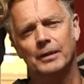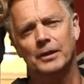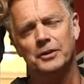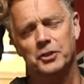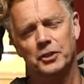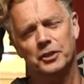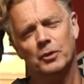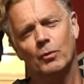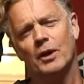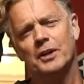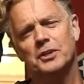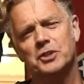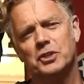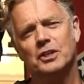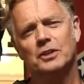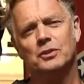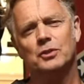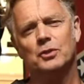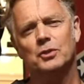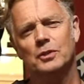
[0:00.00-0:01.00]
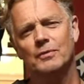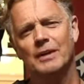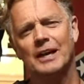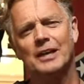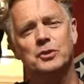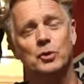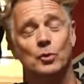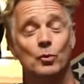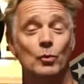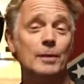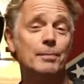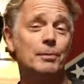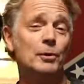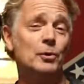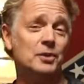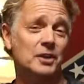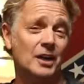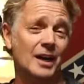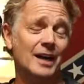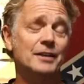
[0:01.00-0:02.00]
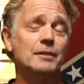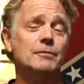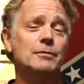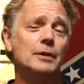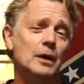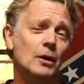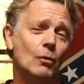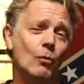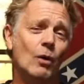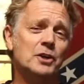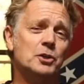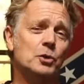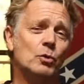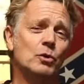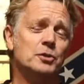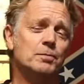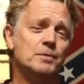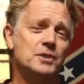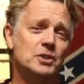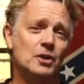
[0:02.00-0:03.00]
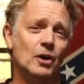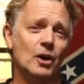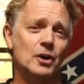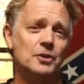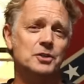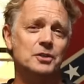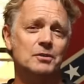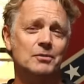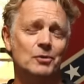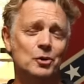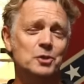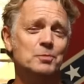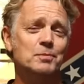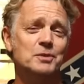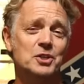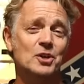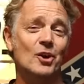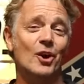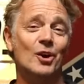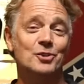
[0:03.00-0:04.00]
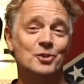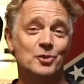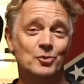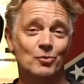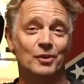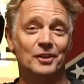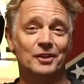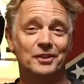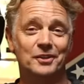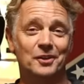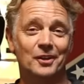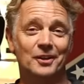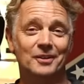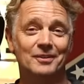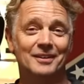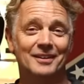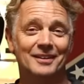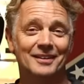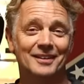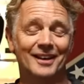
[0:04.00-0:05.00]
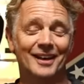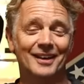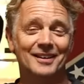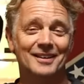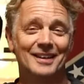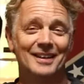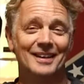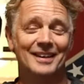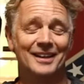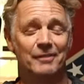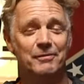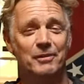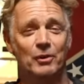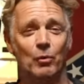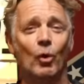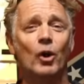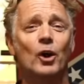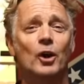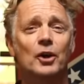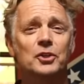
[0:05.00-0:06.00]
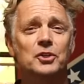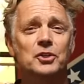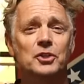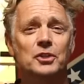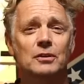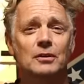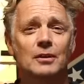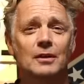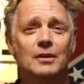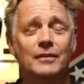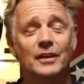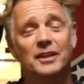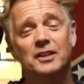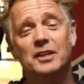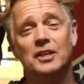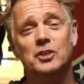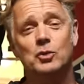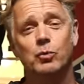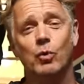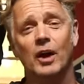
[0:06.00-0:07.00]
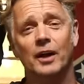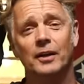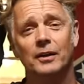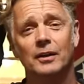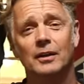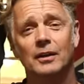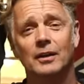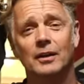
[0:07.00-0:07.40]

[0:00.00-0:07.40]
So you want to see a Dukes of Hazzard reboot, kind of? Watch Christmas Cars. Christmas Cars is really good, okay? And if it works, then guess what?